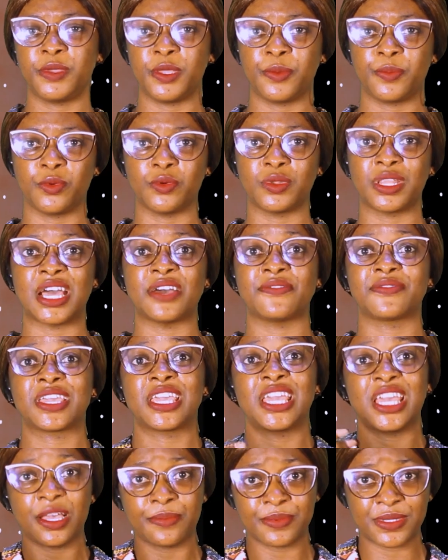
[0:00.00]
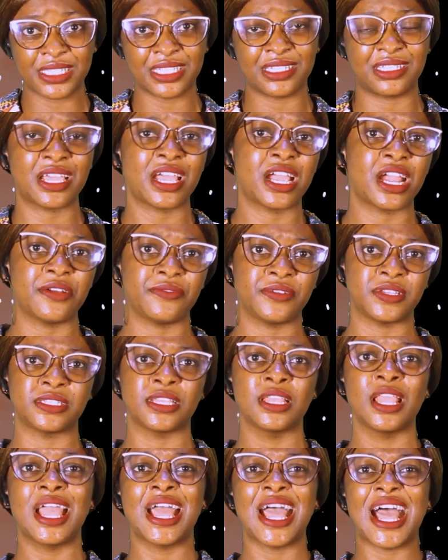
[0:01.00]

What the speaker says: people that have kept diaries.